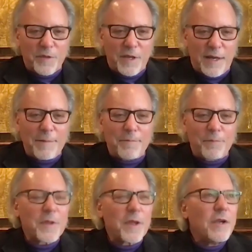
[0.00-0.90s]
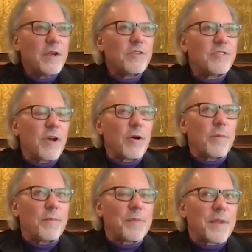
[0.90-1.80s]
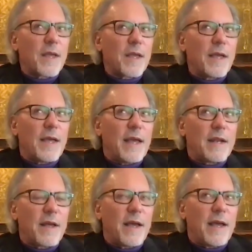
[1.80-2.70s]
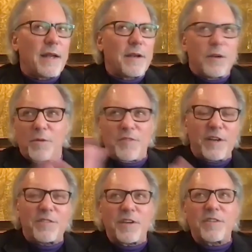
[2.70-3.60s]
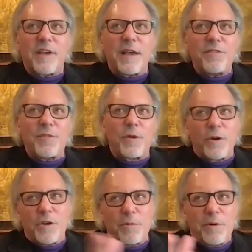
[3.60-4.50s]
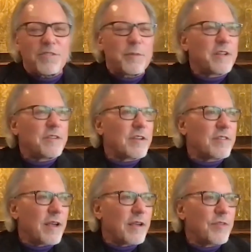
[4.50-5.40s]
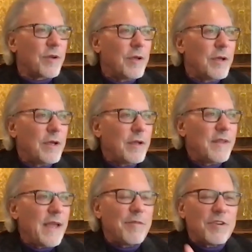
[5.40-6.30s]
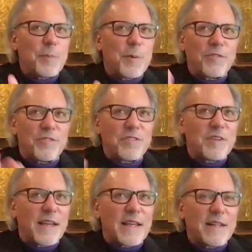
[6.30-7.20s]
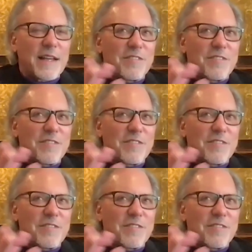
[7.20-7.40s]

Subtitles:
Okay. So, and you were very successful, or you're reasonably successful. The average person taking that